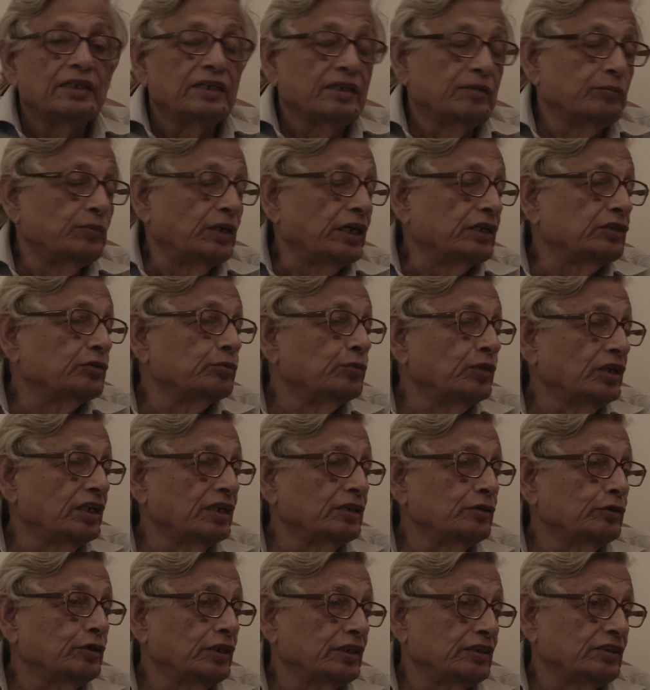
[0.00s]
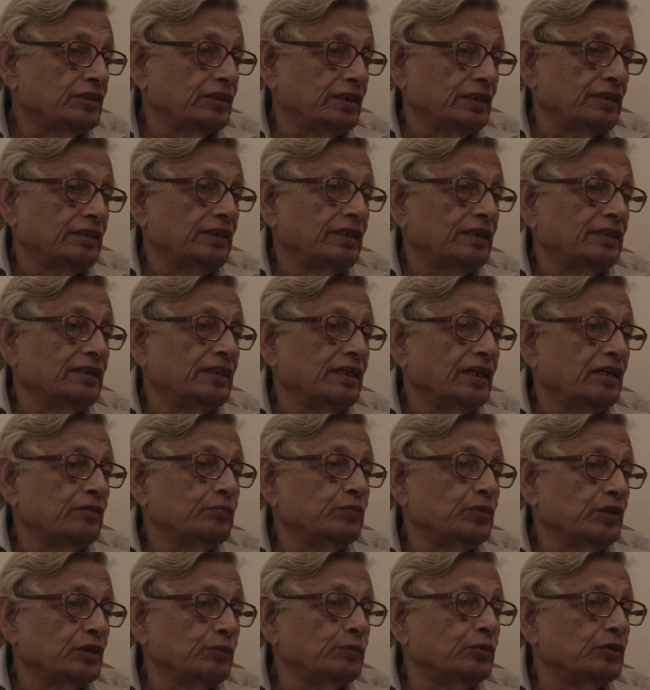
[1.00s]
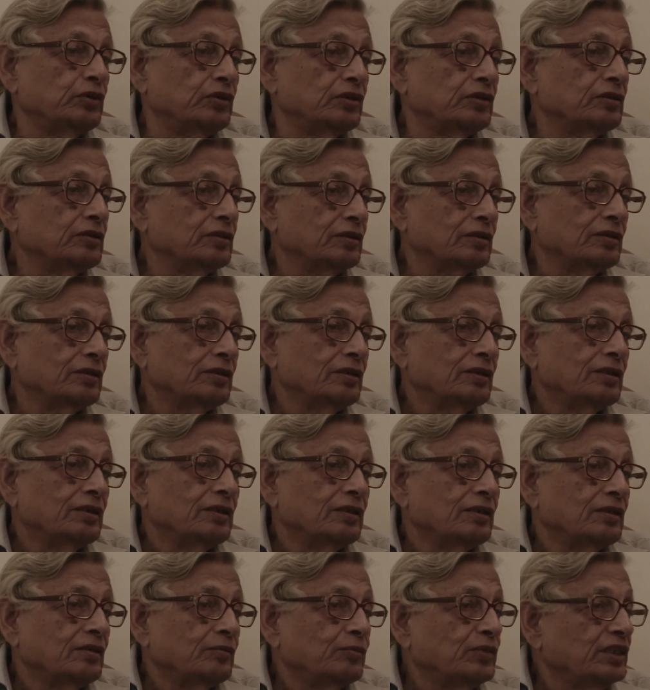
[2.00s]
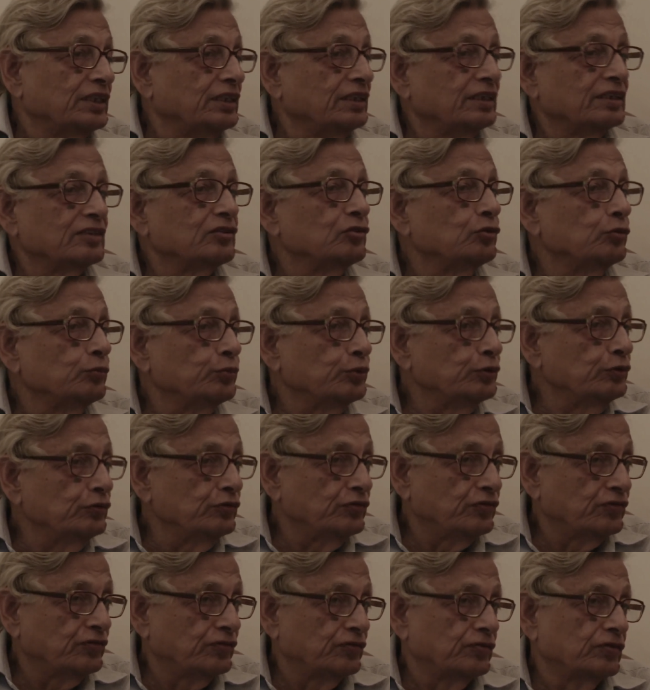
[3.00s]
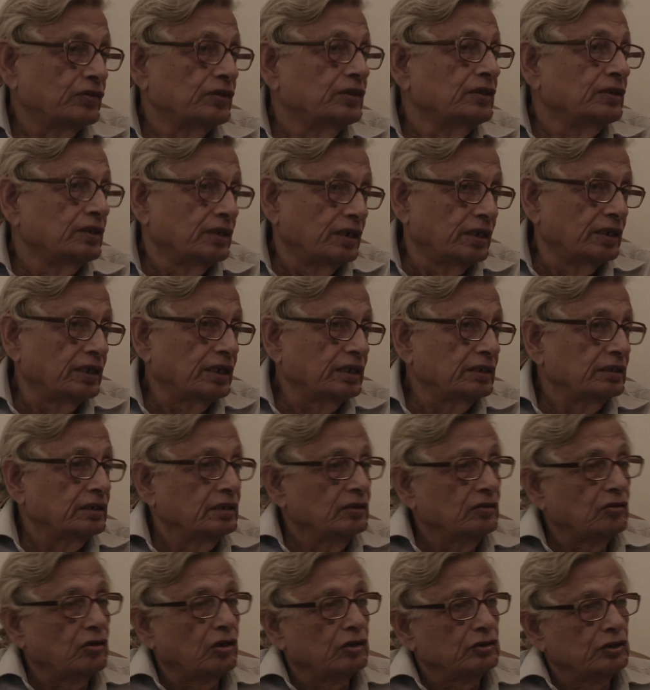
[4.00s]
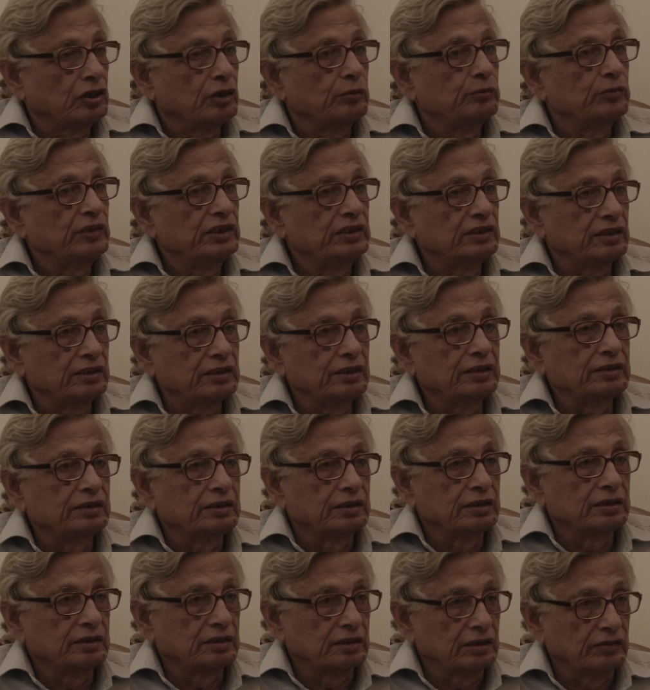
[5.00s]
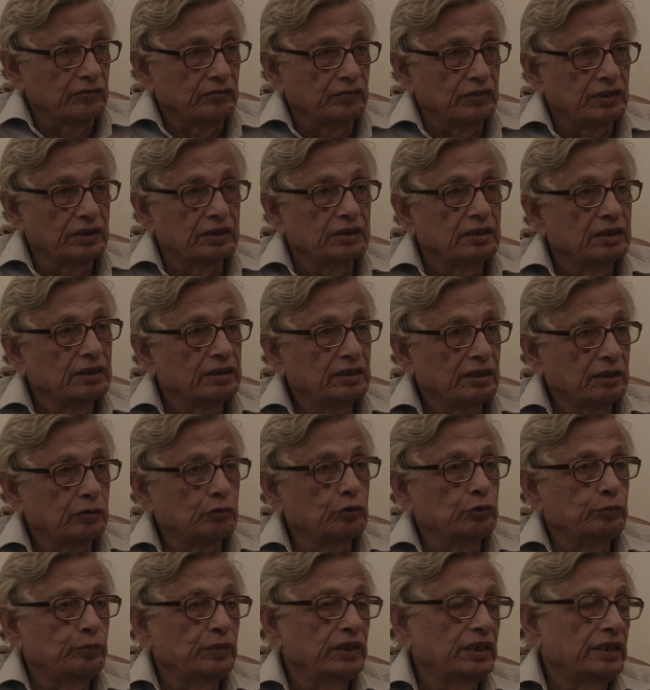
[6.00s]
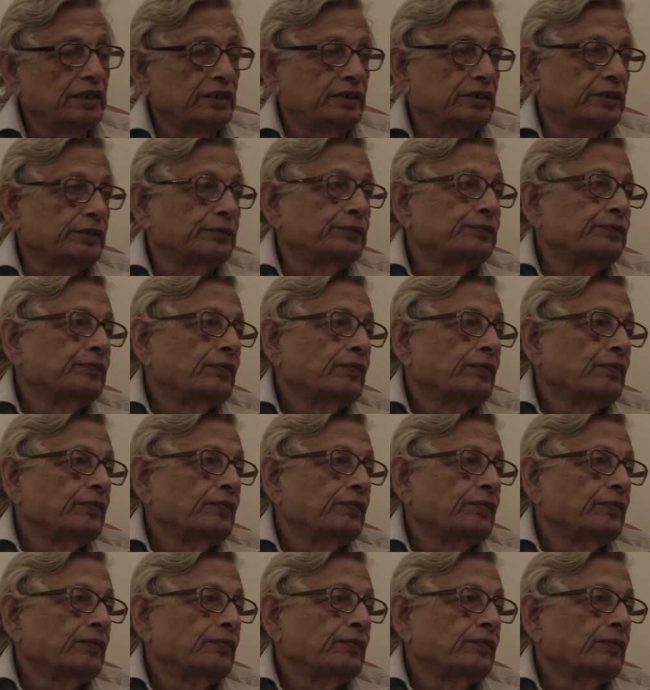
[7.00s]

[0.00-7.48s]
Max Muller, who had said that they are pre-Buddhist, but there is no proof, and I think Kosambi suggested somewhere that they could be later.